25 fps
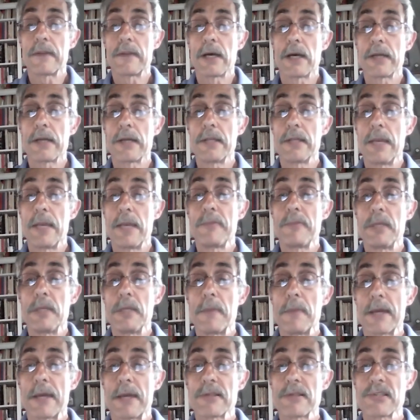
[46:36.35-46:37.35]
on empty
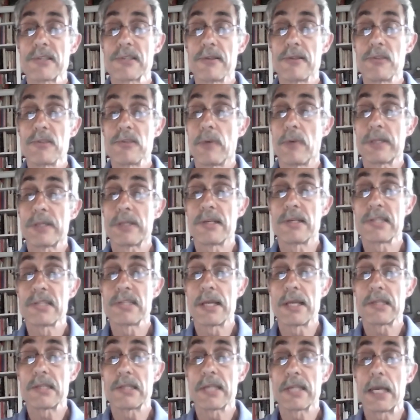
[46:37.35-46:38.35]
pedestals, and what does
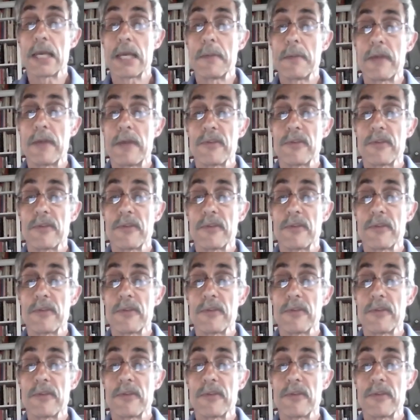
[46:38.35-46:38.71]
that say about